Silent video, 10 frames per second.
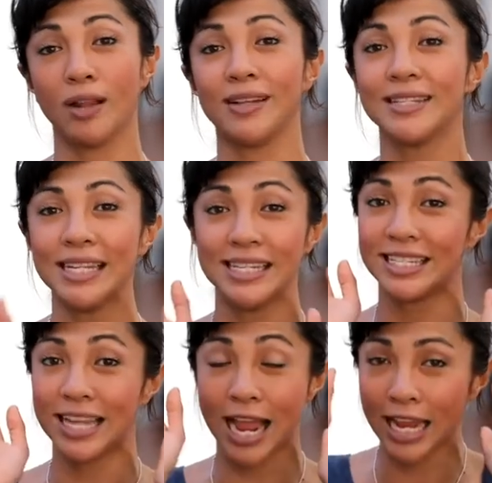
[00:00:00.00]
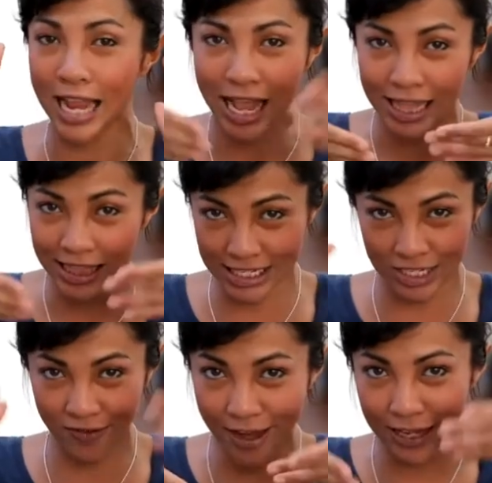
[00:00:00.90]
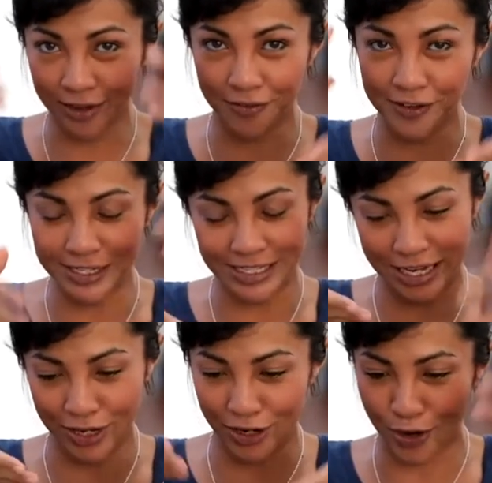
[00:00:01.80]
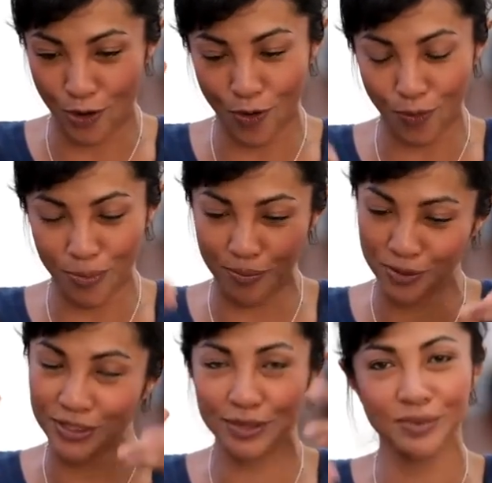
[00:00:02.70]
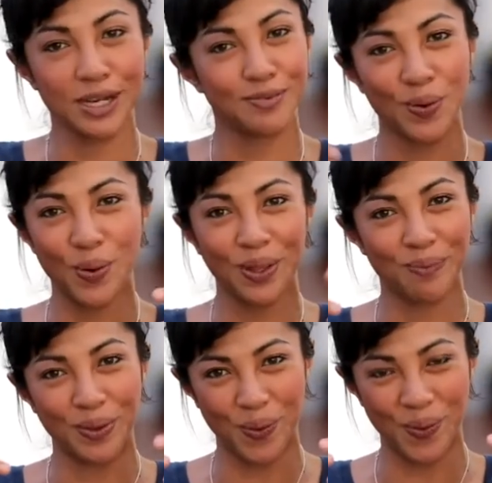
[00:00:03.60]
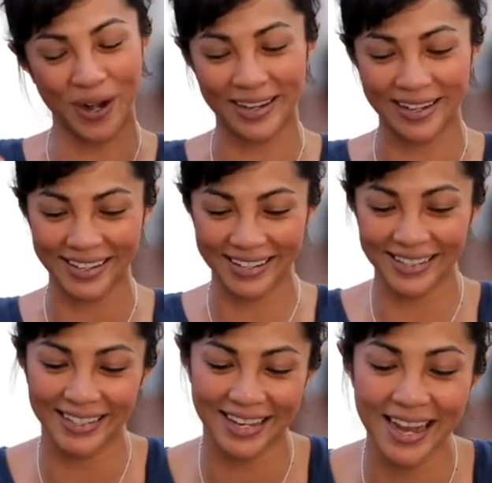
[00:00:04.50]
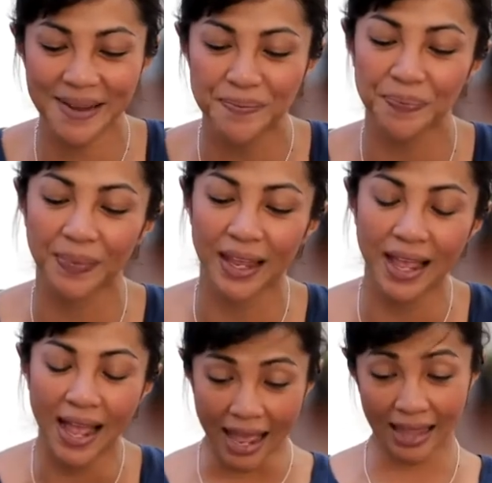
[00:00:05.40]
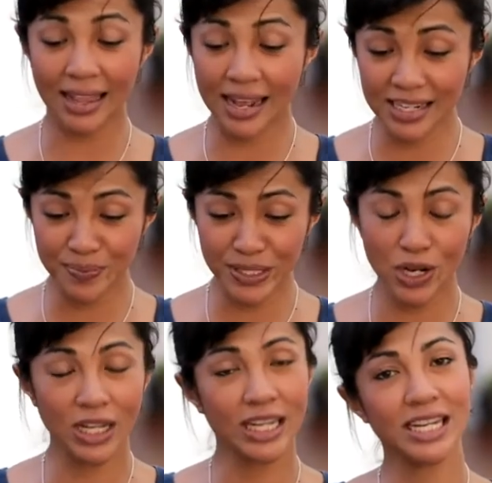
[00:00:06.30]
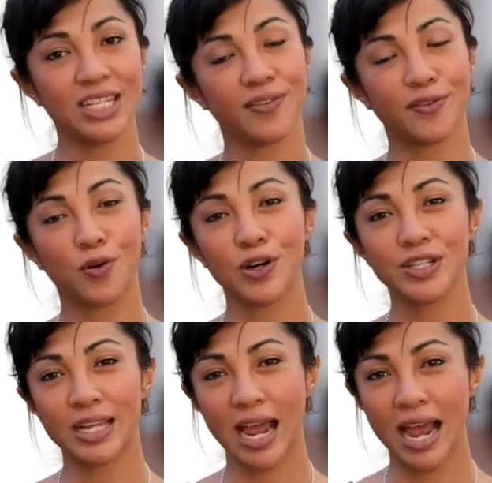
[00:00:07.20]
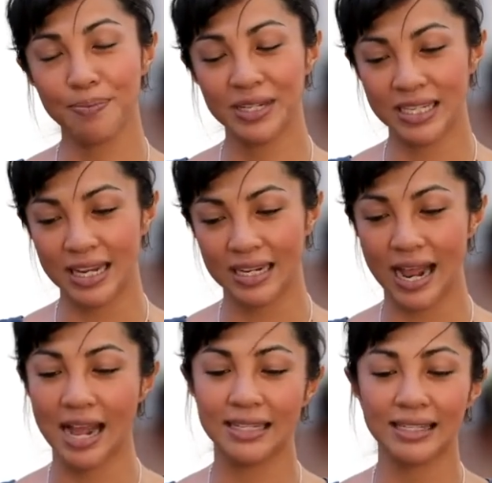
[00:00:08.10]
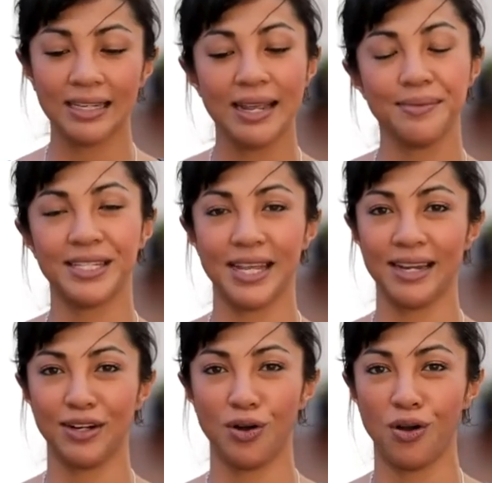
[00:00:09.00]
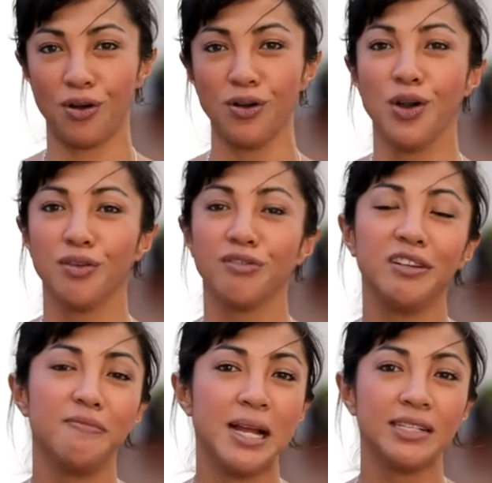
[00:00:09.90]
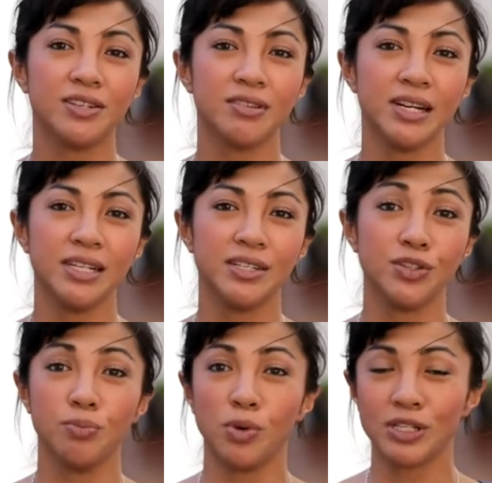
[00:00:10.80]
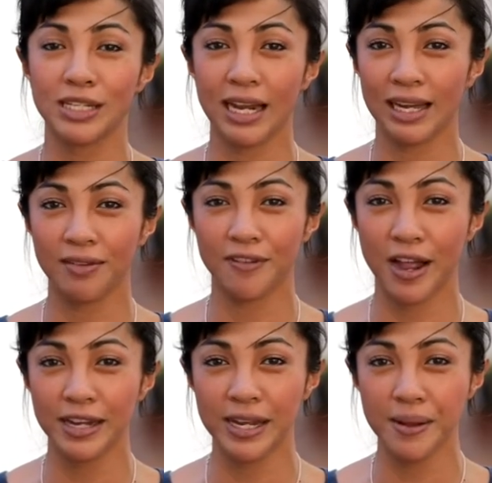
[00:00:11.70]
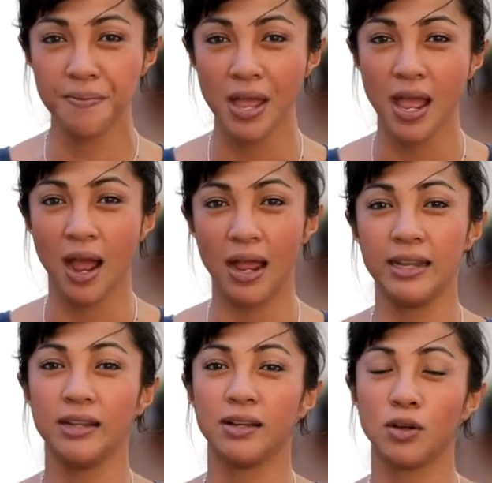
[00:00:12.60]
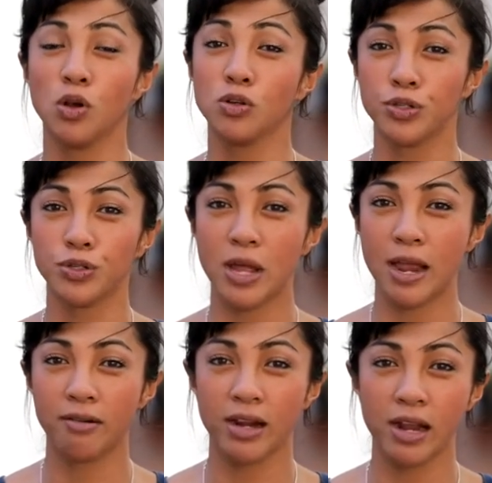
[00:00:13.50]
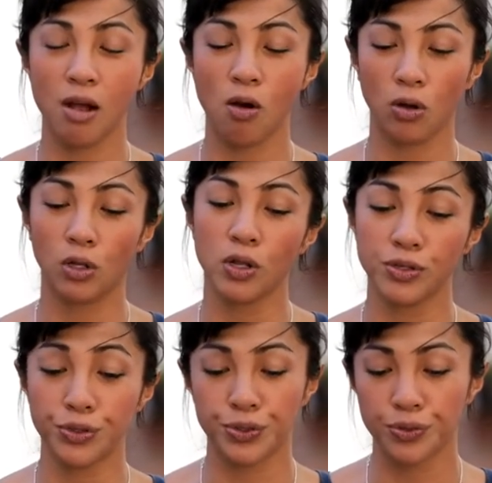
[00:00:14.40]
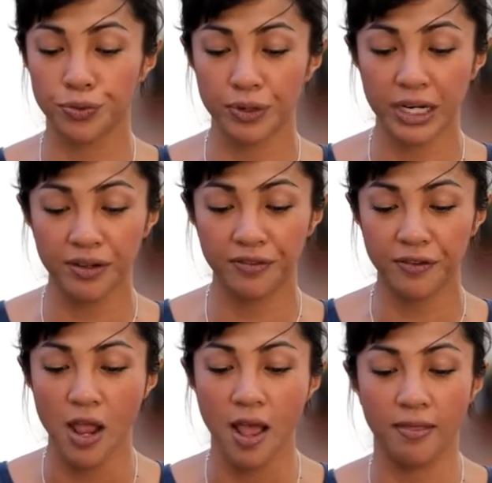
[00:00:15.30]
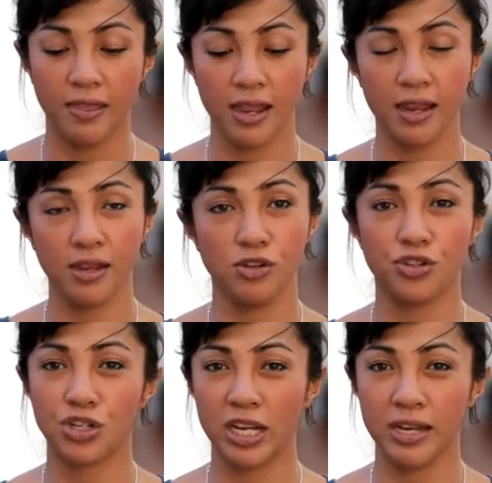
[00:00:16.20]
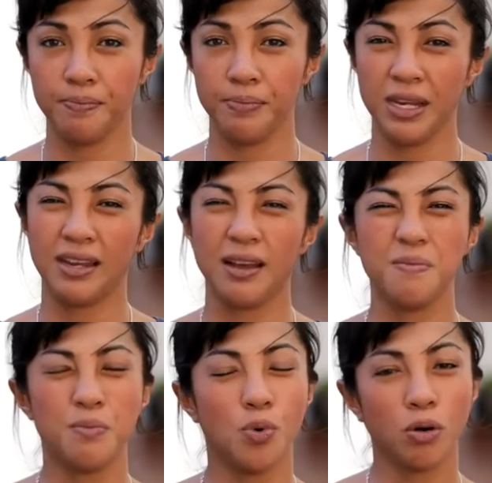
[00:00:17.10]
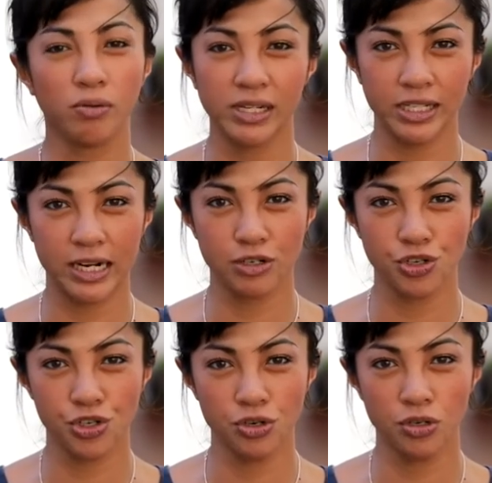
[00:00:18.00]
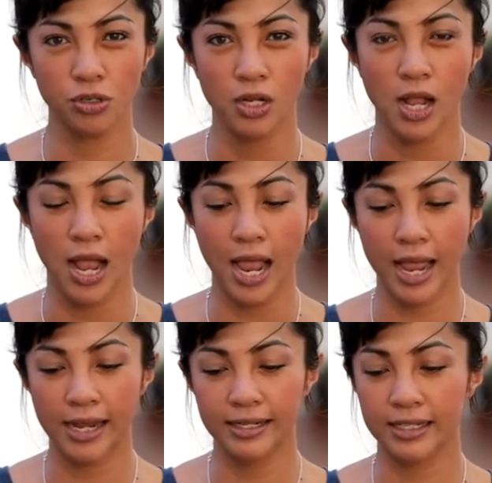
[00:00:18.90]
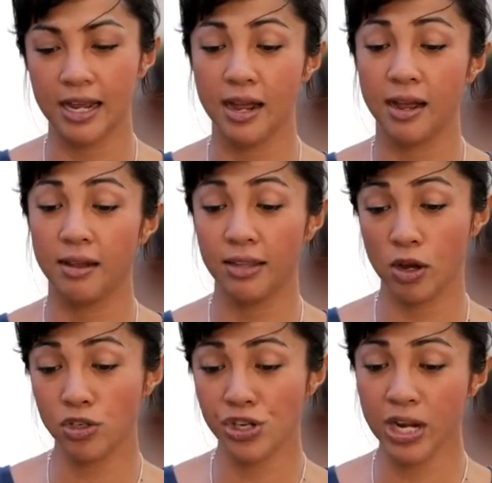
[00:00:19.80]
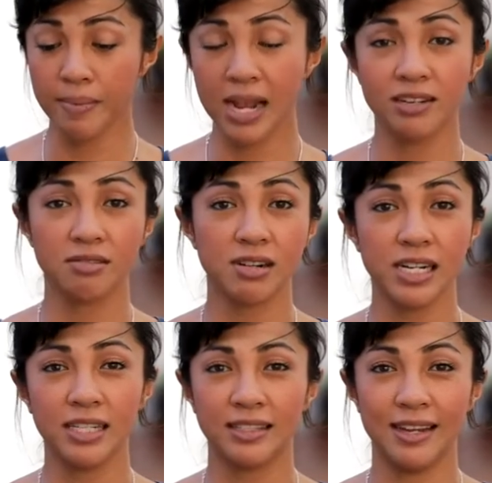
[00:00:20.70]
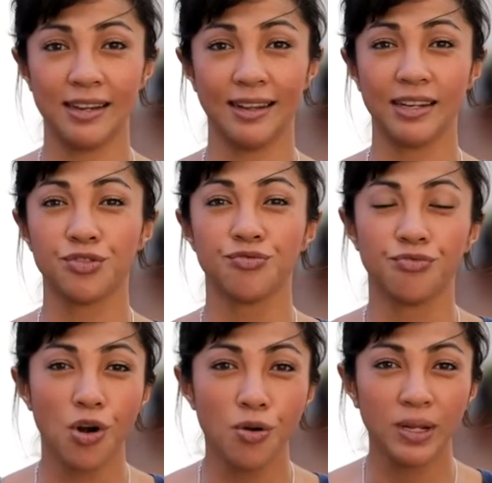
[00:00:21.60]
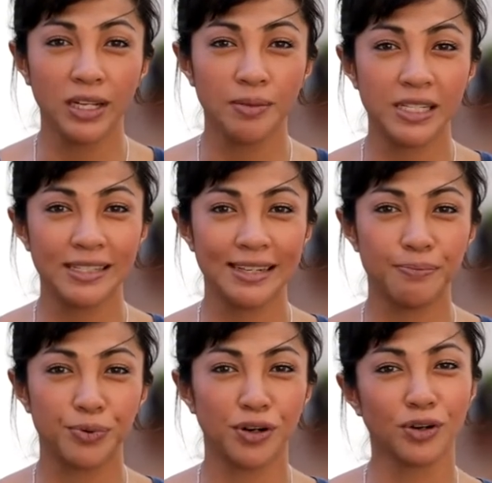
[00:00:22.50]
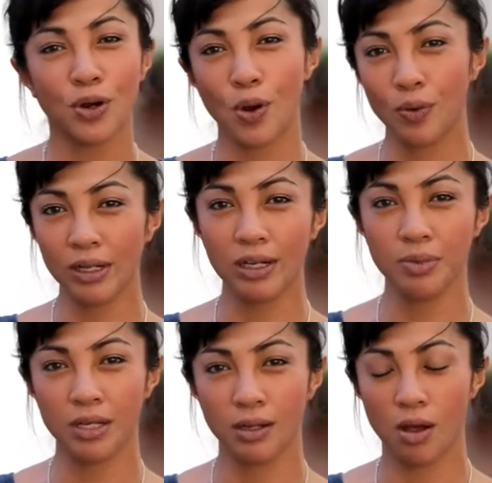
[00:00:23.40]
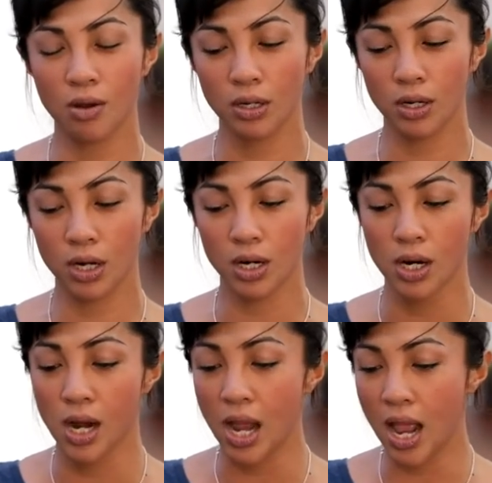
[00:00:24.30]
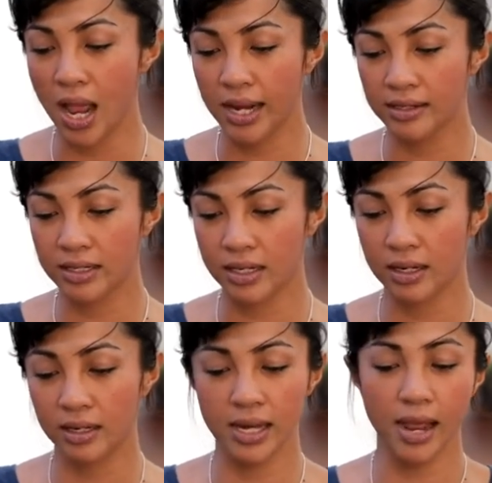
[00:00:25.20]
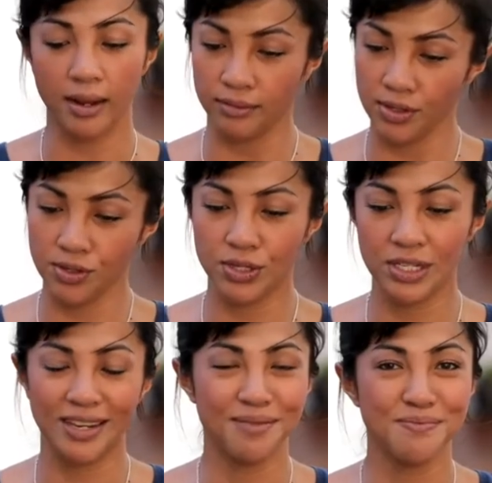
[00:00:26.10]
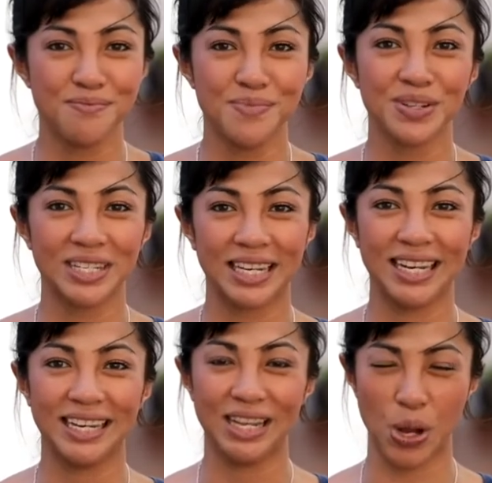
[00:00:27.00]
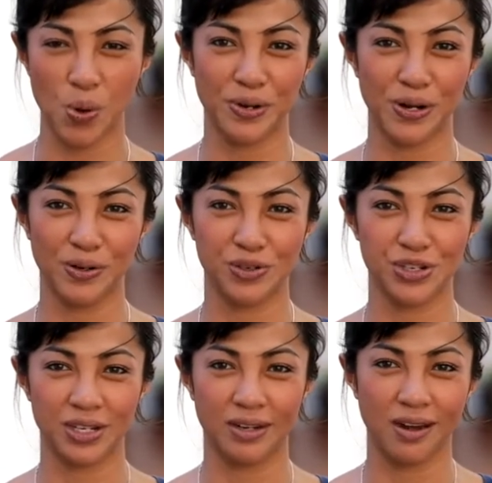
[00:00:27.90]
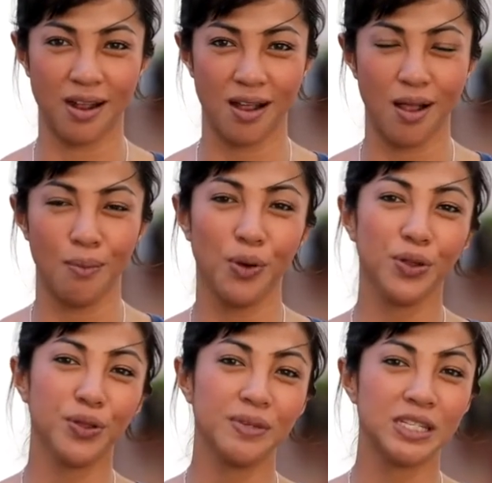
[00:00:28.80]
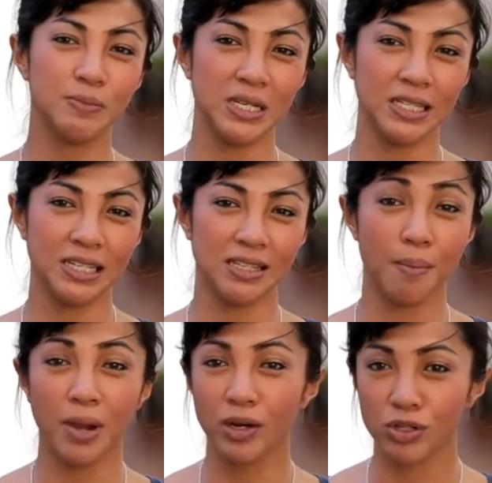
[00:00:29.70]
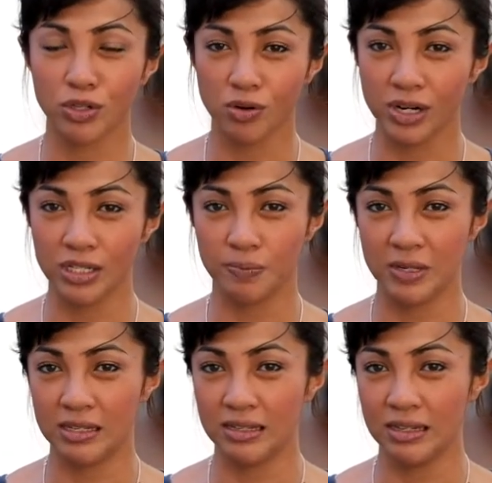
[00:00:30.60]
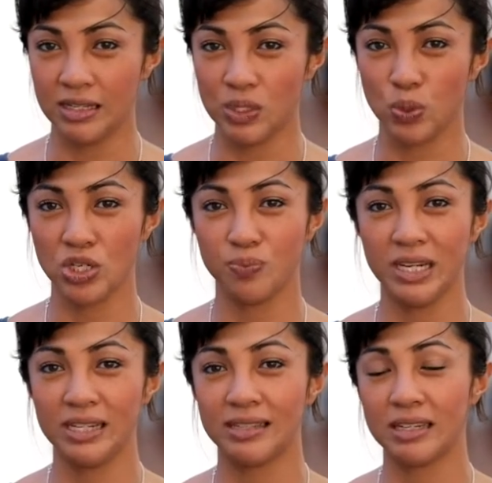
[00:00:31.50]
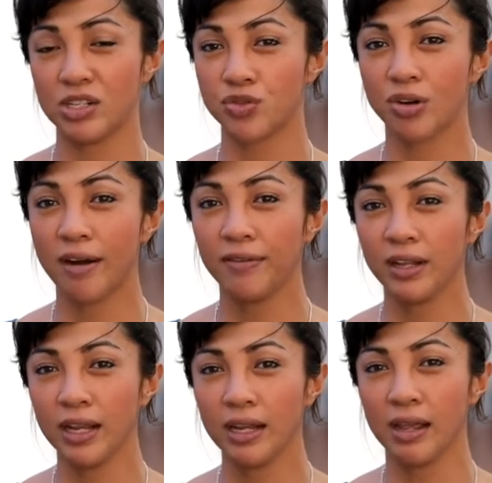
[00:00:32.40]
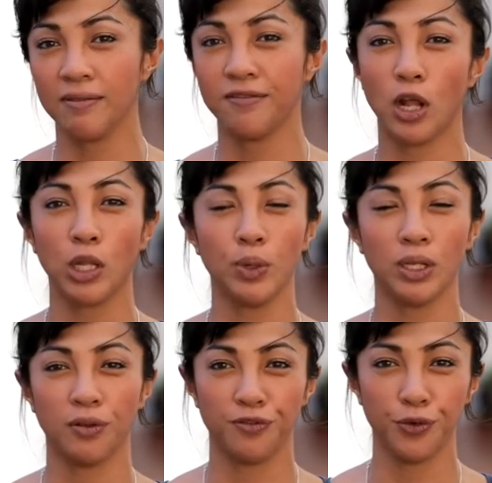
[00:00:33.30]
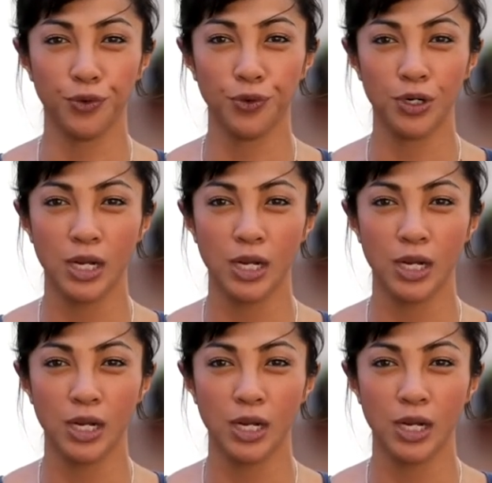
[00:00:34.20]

as inside the cephalic fins here, or people sometimes call them the horn. Okay? And last but not least, of course, the habitat, as the name said it all. Reef manta rays, you most likely find them in the coastal area or closer to the reef. They usually become more residential. And the oceanic manta rays, they like to roam a little bit deeper, go a little bit longer, and yeah, you see them mostly in the open ocean. Both of the species are migratory species, which means they're traveling and following the food,